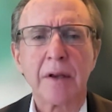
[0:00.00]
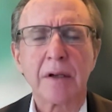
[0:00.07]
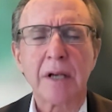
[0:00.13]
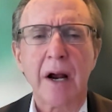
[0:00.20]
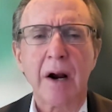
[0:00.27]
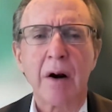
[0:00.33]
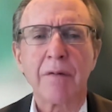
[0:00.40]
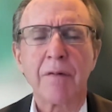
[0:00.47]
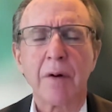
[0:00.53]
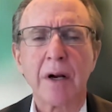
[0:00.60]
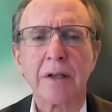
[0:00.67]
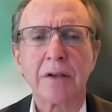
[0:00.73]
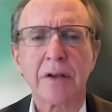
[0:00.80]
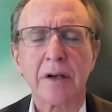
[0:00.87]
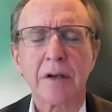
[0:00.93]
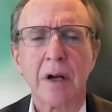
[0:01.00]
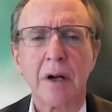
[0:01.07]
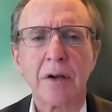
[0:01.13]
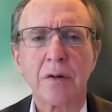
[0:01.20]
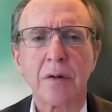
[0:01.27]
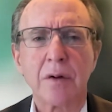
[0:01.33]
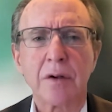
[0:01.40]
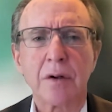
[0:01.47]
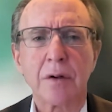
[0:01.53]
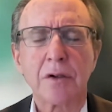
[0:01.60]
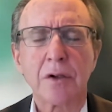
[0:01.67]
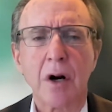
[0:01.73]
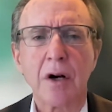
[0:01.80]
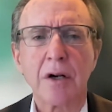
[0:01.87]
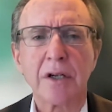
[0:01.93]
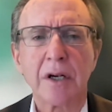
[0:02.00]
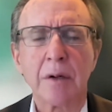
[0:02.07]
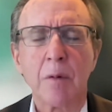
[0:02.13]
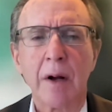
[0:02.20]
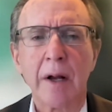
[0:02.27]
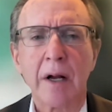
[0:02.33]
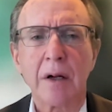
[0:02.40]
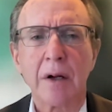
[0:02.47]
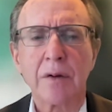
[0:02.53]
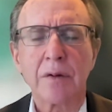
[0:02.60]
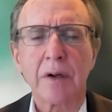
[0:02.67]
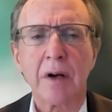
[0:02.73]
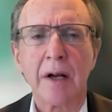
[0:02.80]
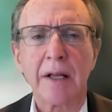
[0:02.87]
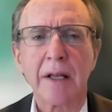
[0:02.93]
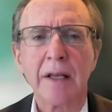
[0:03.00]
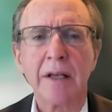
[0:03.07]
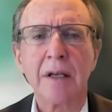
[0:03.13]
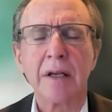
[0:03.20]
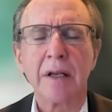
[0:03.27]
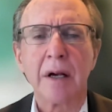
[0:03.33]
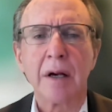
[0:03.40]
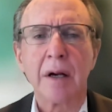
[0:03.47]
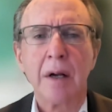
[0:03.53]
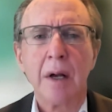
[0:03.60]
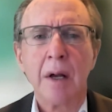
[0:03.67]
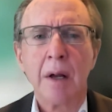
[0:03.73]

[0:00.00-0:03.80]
the tariff rates that countries are charging, why a country like India